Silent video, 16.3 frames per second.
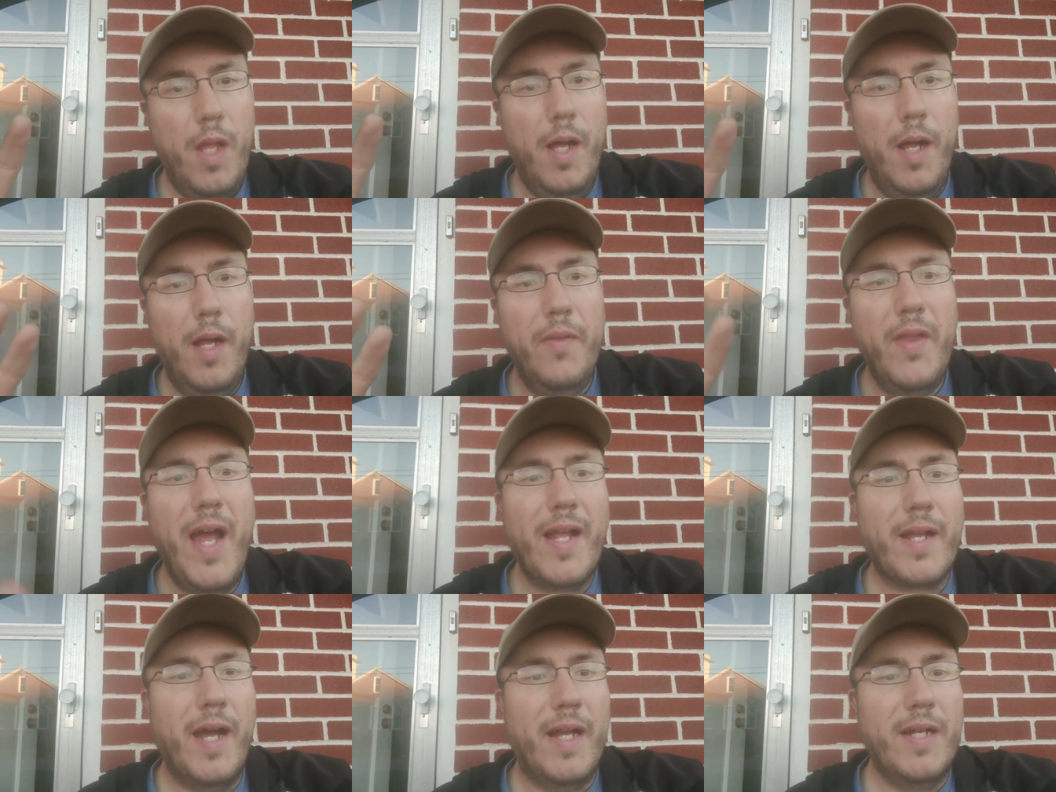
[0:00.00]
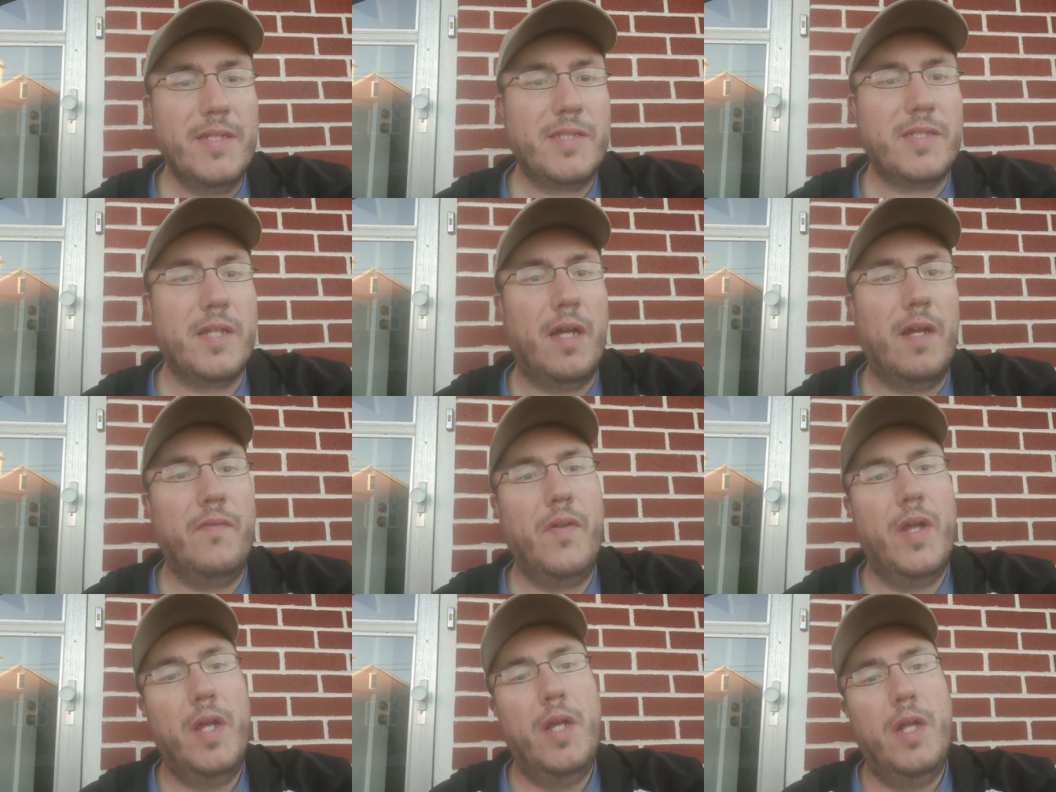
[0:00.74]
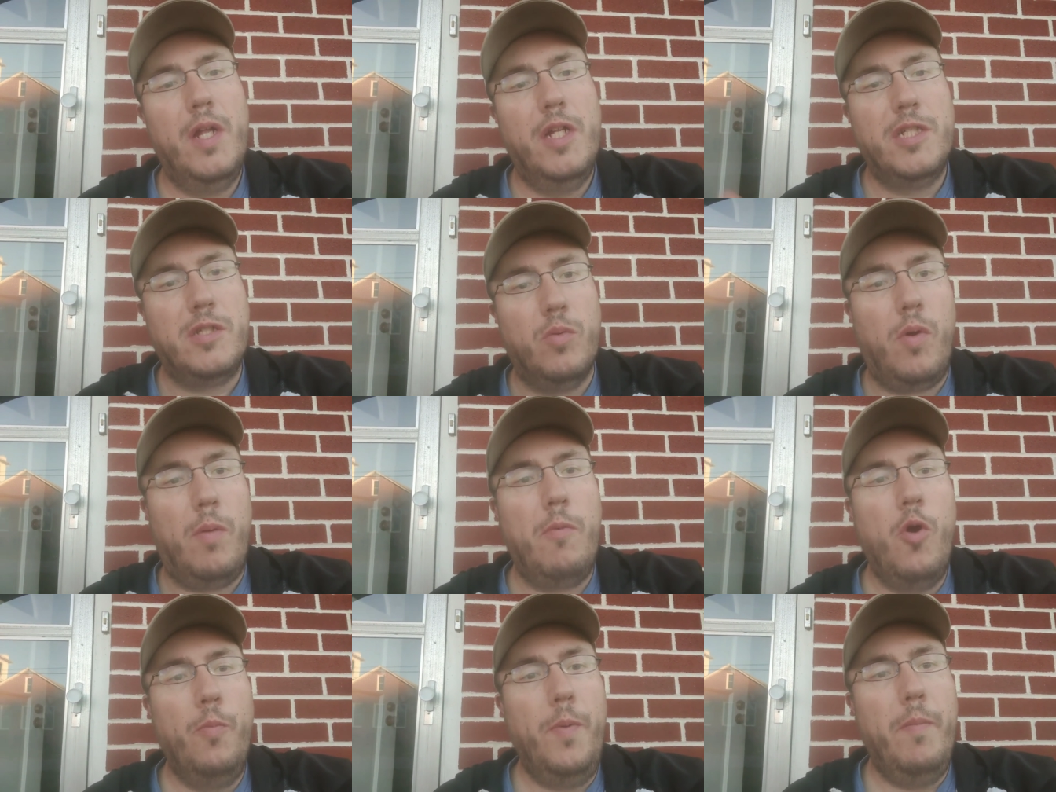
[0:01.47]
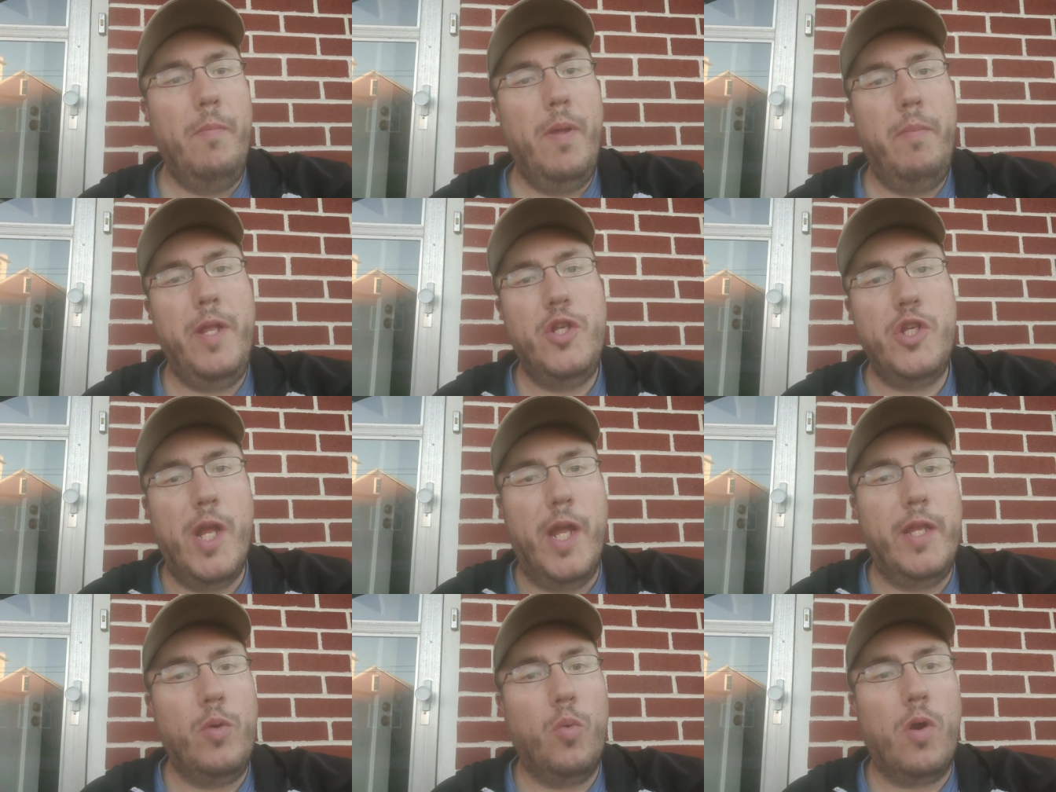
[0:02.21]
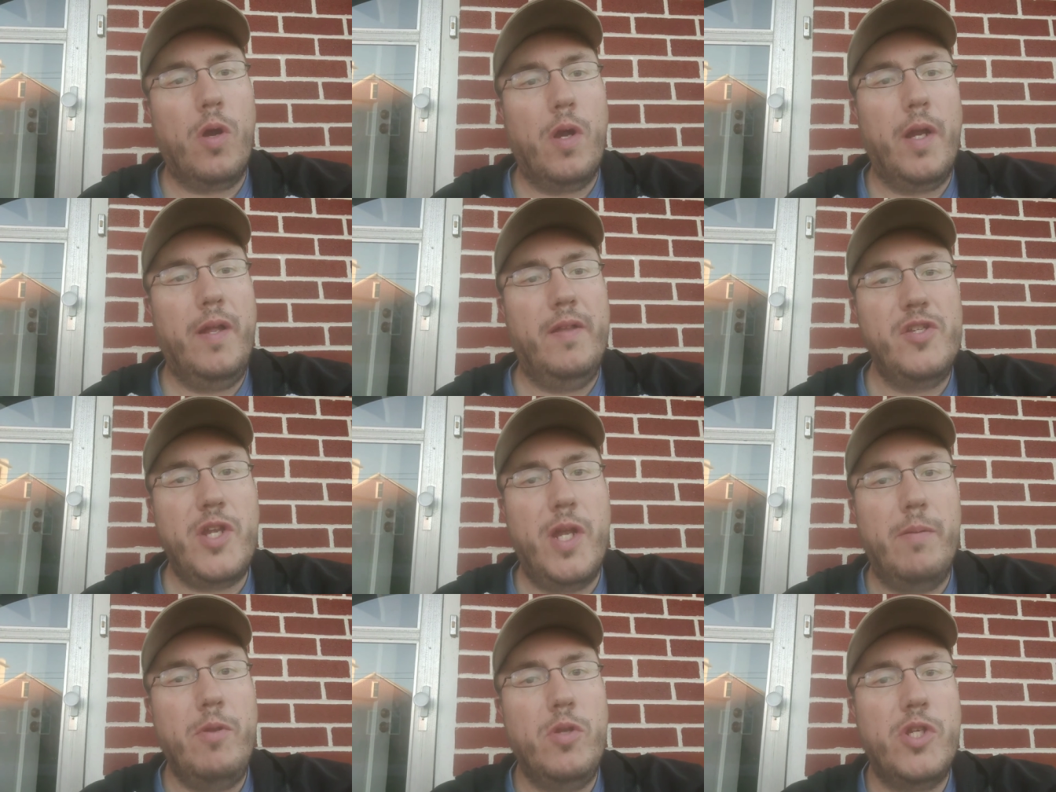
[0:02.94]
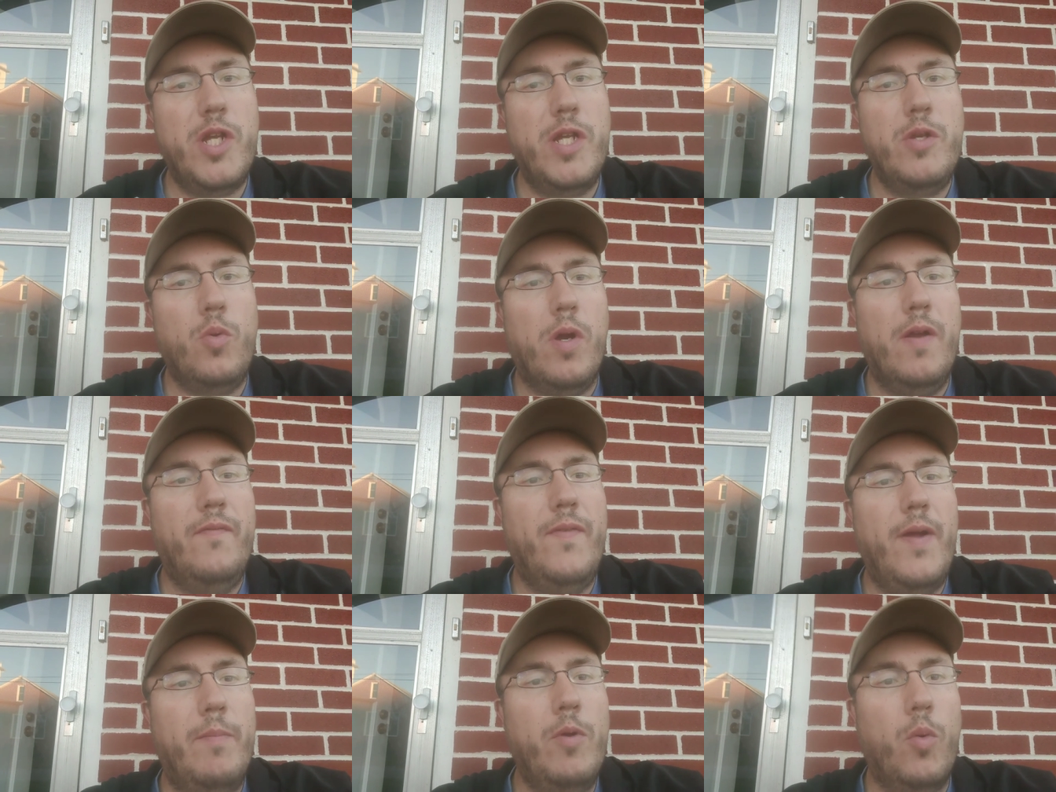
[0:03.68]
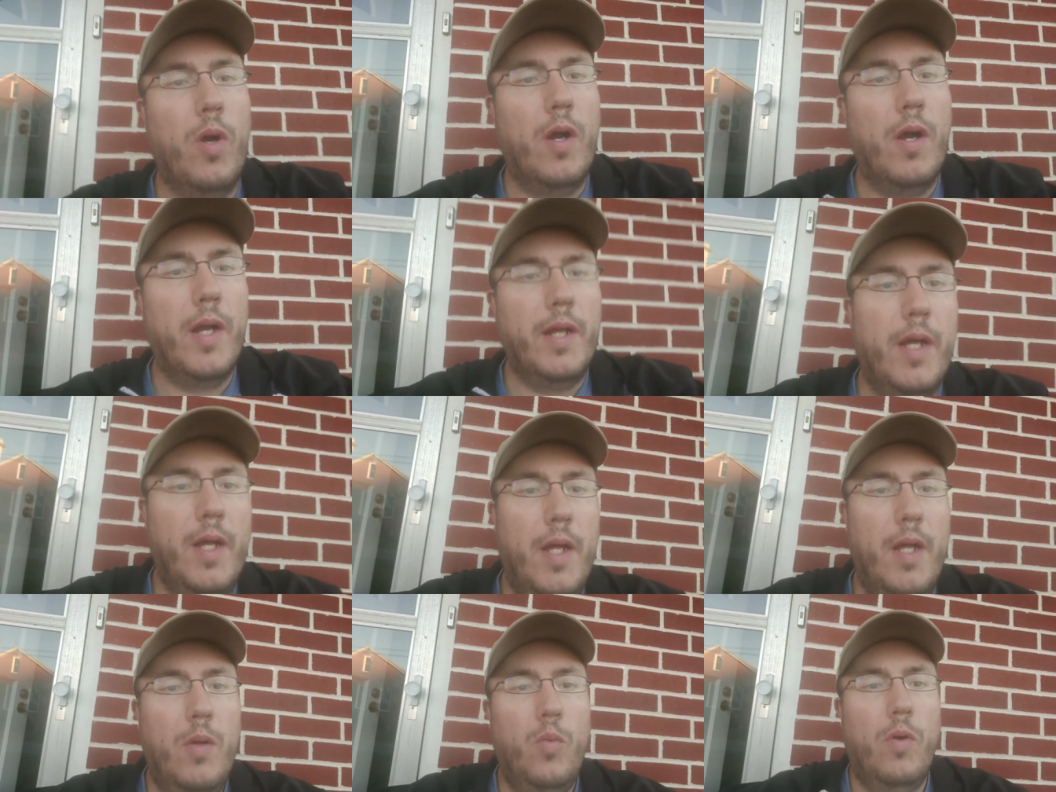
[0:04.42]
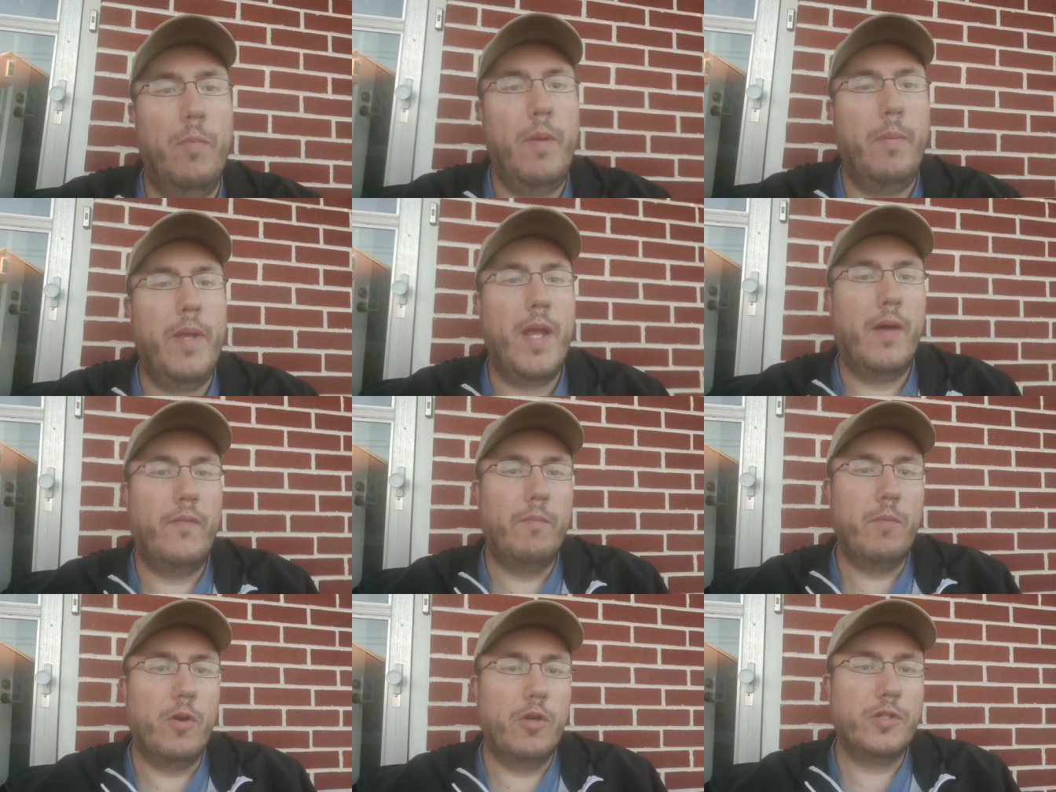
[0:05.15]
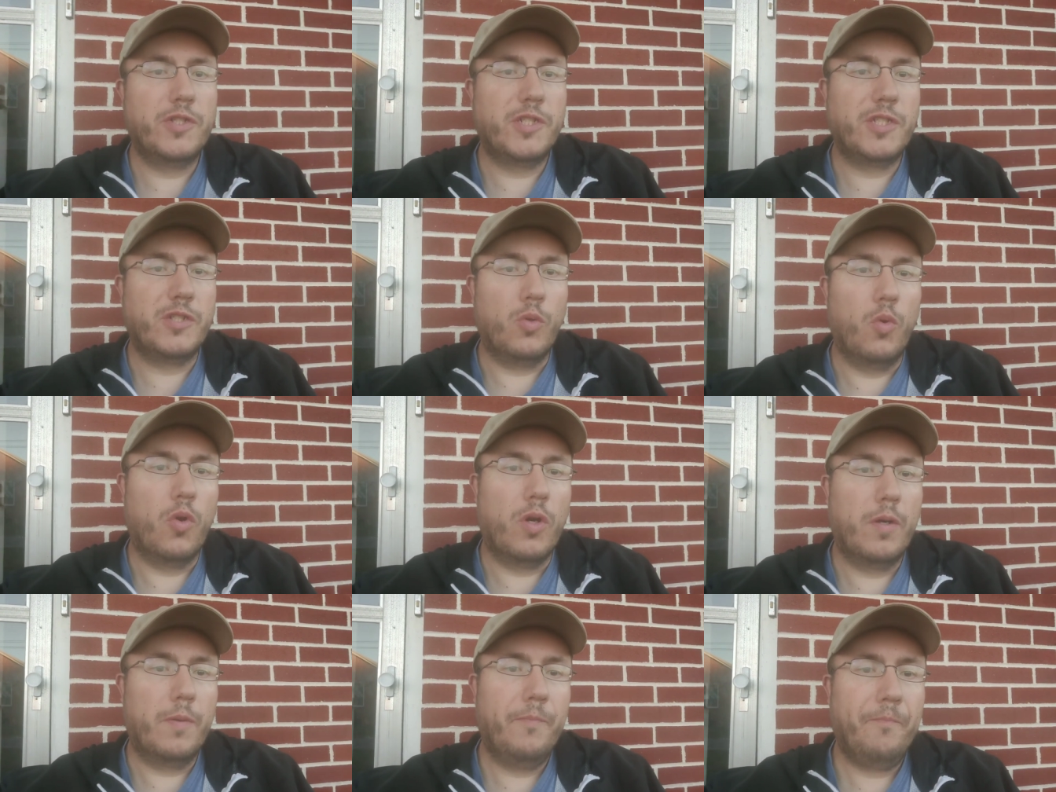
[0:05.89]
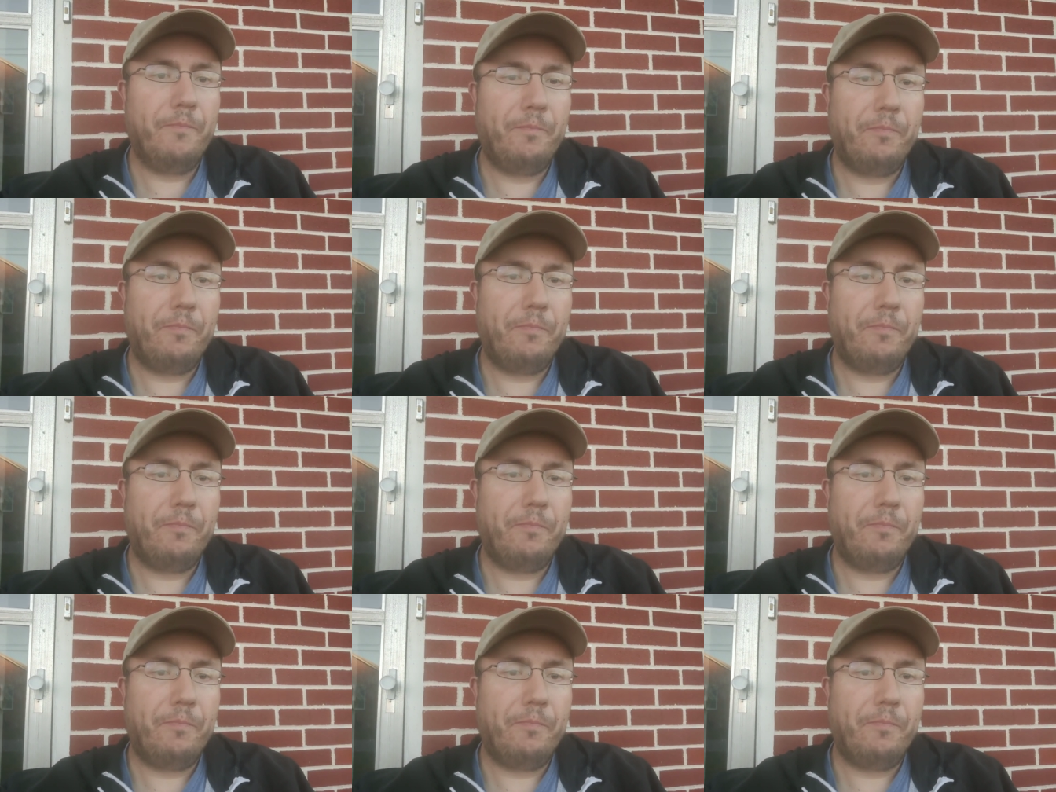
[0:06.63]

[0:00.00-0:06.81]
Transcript: uh, that kind of stuff. So I'm hoping maybe January, Jan- January, February, we'll maybe have a merch store,